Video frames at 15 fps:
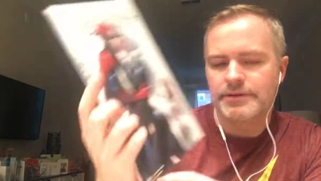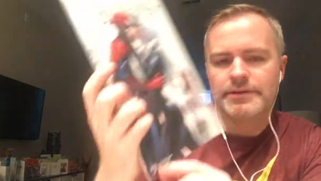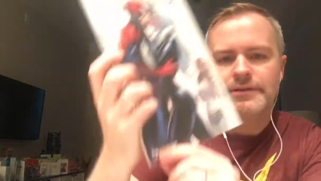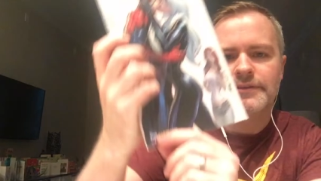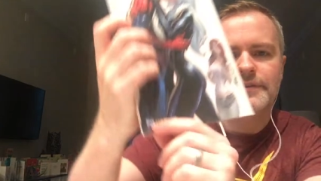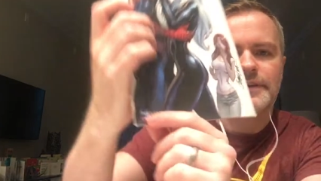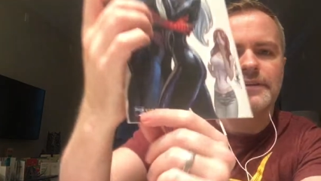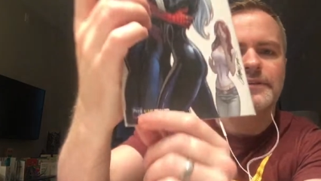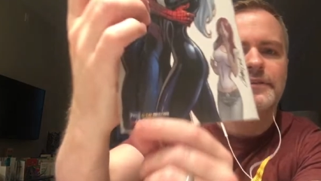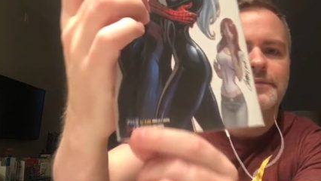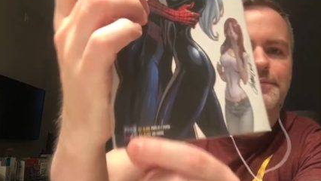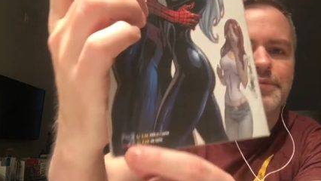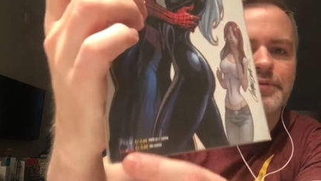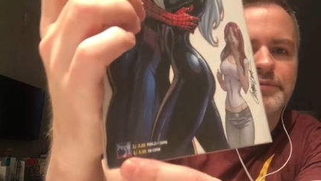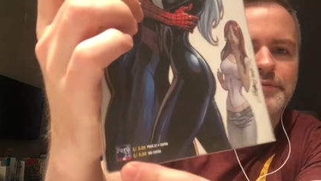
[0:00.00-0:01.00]
It's got this
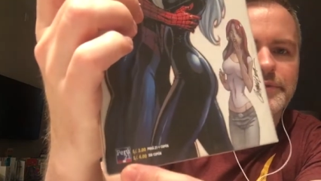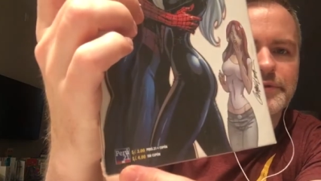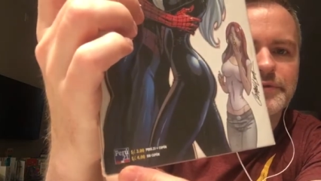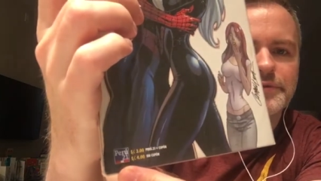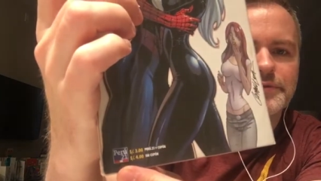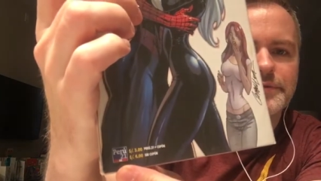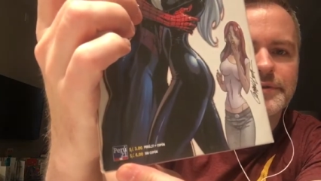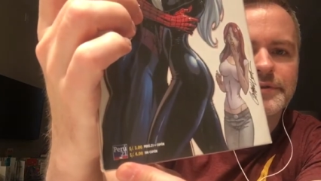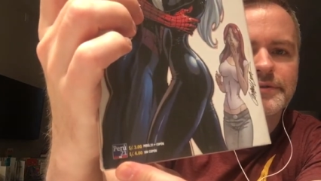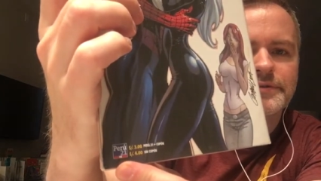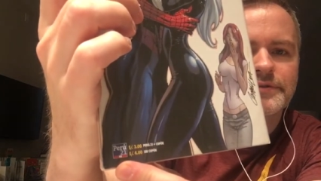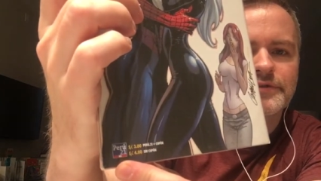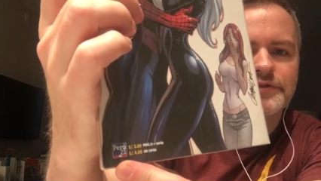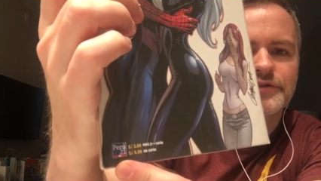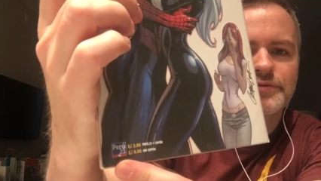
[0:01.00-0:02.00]
Peru
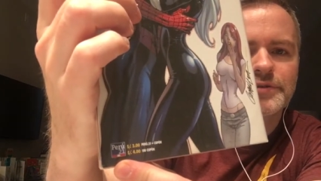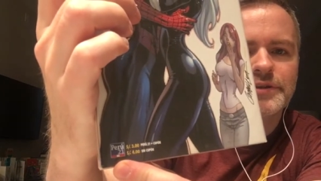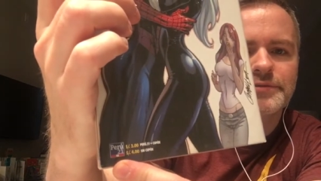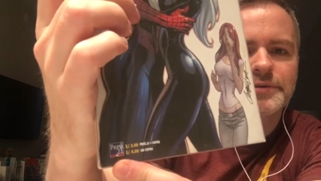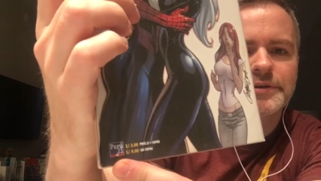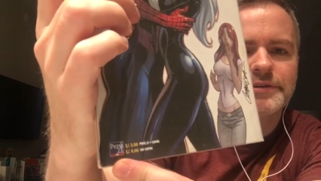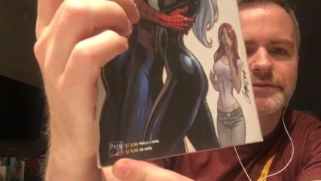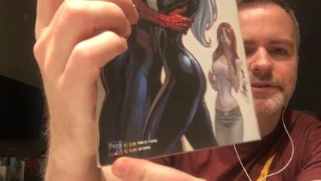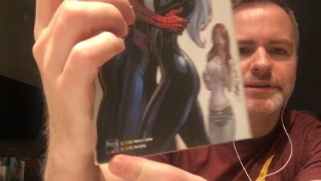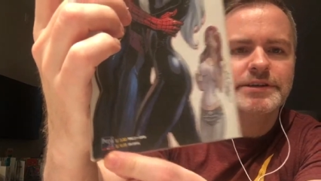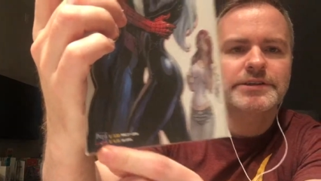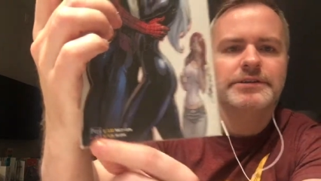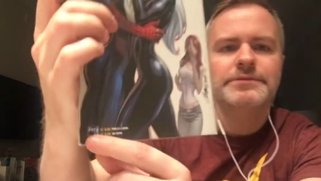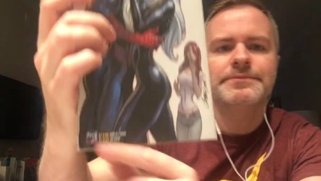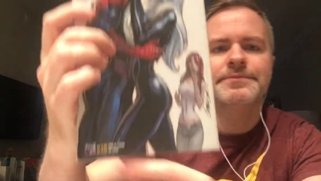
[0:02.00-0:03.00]
21 over
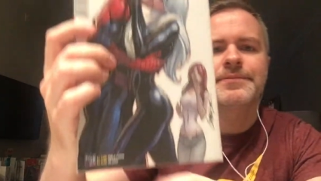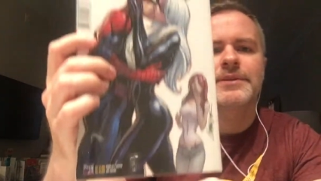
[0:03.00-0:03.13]
here.